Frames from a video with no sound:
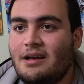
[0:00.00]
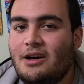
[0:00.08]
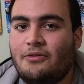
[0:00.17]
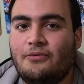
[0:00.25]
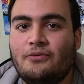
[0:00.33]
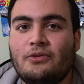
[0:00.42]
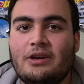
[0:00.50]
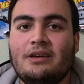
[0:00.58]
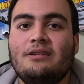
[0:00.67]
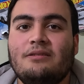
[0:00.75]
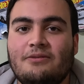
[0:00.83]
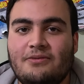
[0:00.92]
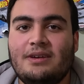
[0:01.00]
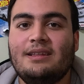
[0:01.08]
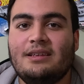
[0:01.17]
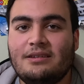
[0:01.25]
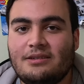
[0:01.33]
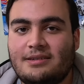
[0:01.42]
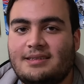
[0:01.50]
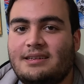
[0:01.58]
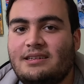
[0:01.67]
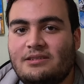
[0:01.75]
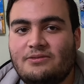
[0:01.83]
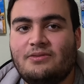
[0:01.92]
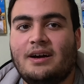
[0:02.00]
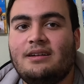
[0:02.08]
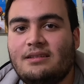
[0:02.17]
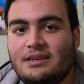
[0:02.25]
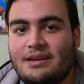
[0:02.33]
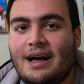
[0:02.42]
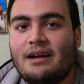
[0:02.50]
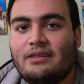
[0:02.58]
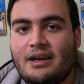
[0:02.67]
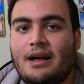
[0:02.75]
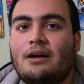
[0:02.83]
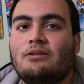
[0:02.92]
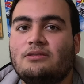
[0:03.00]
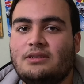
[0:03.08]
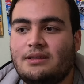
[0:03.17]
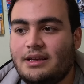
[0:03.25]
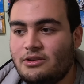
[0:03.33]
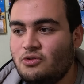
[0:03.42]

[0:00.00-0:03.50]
a freeing feeling, because like he's finally out of the house and like